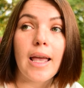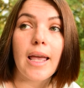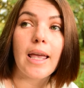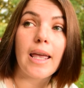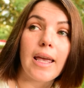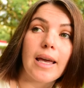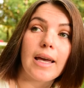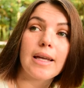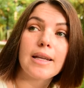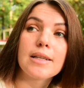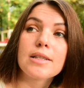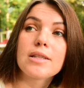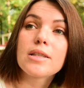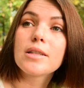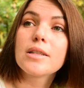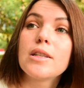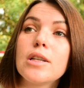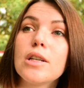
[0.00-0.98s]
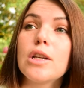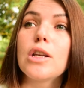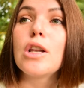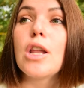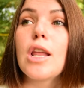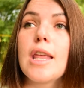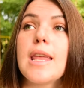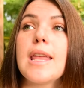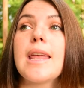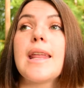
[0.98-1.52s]
And
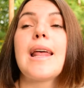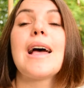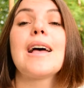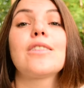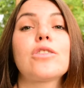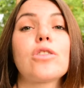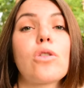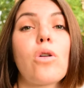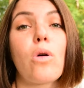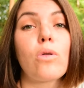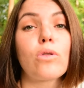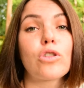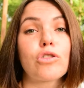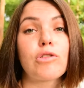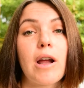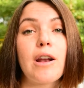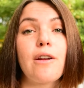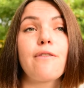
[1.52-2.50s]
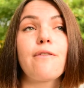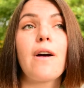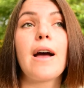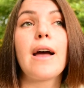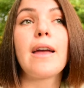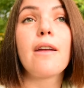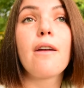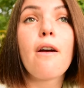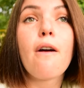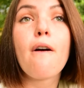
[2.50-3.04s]
it has to cold
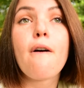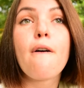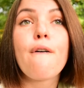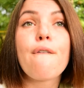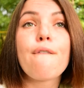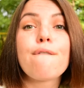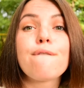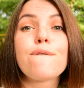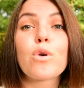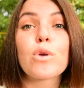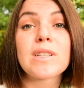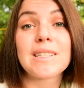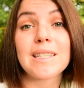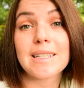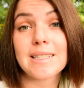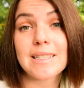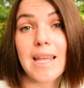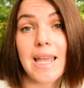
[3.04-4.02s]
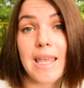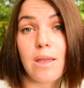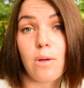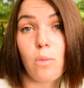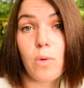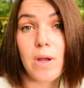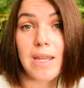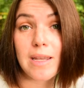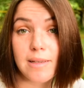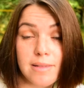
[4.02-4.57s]
stratify for six to eight
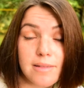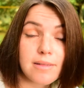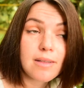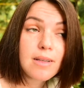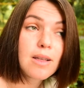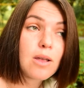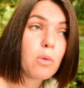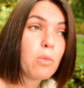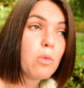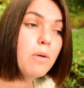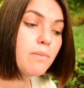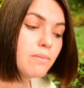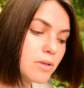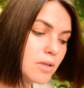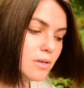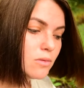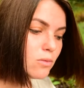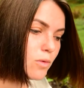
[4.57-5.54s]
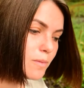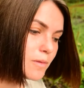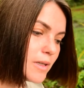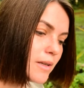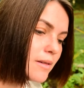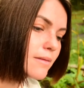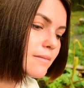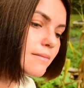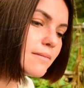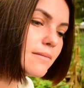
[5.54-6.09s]
weeks. Oopsies,
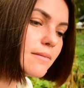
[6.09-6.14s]
oopsies.